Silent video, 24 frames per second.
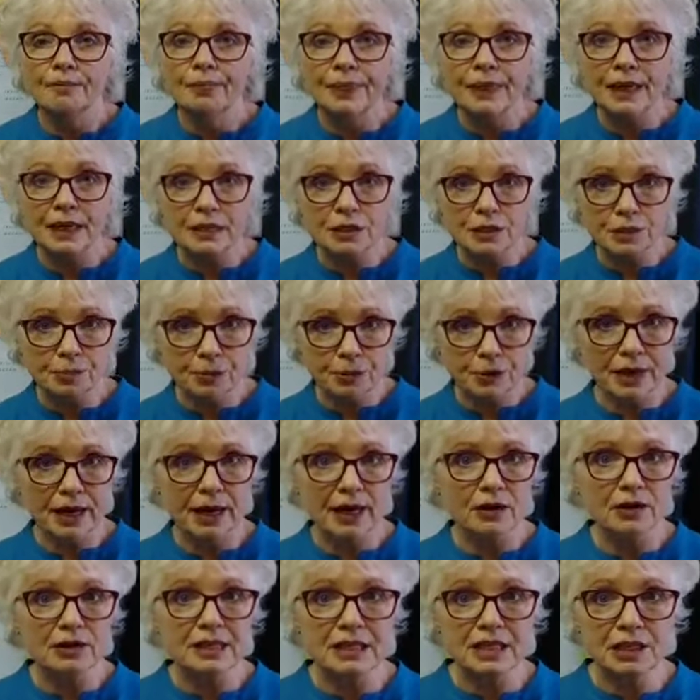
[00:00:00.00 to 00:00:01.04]
it's a
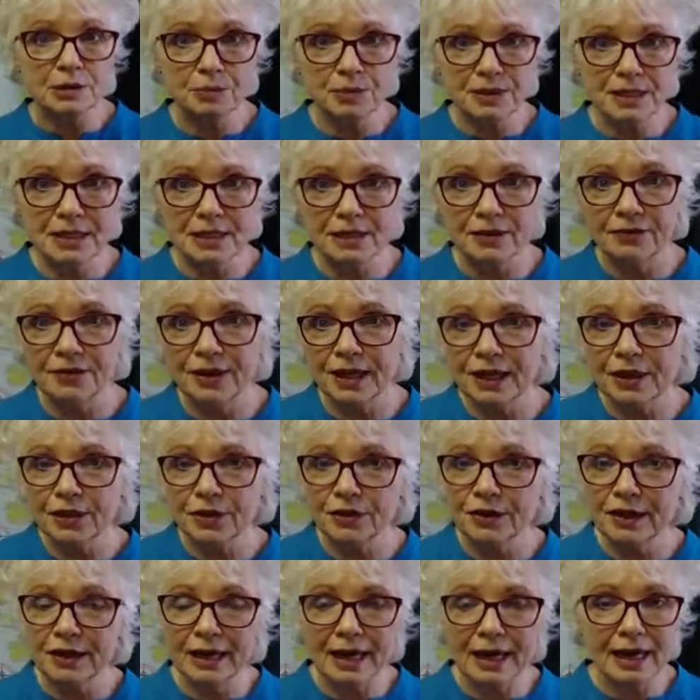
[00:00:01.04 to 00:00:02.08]
prayer. It's specific. You
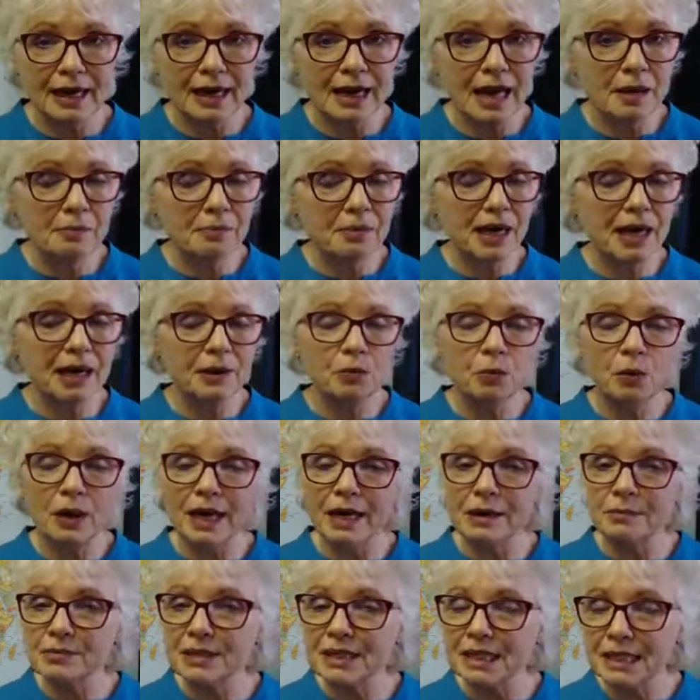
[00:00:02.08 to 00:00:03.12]
can get it on my
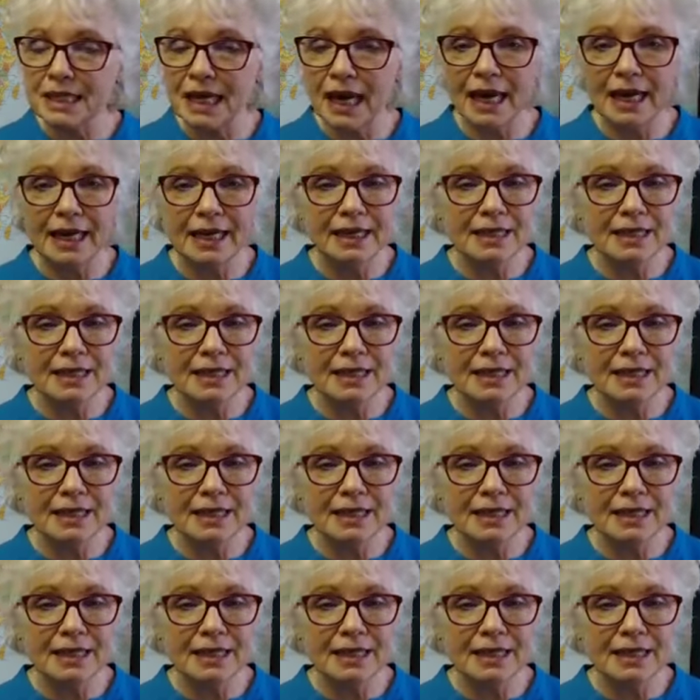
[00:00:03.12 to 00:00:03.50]
website.